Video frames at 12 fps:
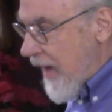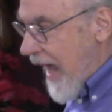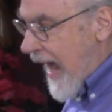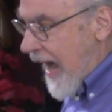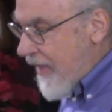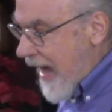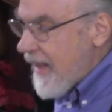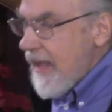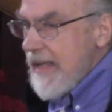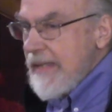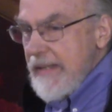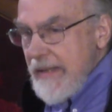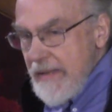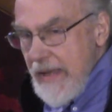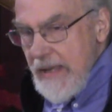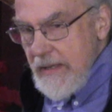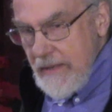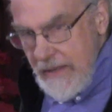And that lets
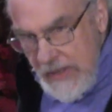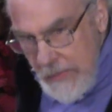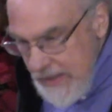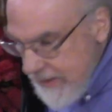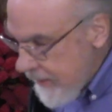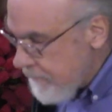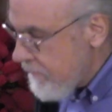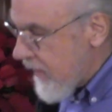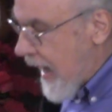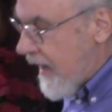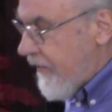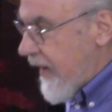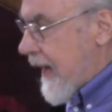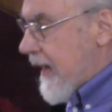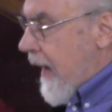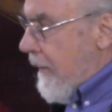Nathanael dismiss him out of hand.